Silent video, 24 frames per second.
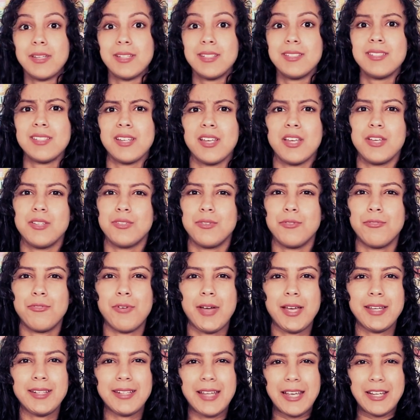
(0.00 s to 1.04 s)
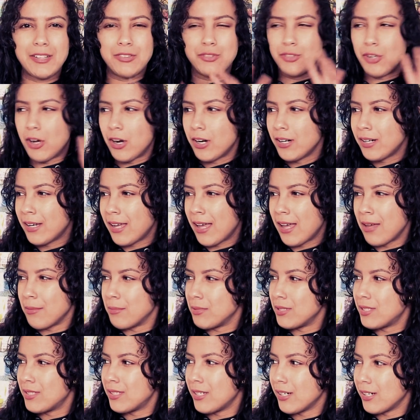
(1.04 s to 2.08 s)
is to find a dark and
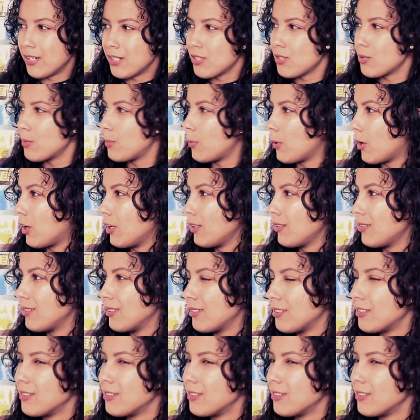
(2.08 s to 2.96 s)
mysterious spot,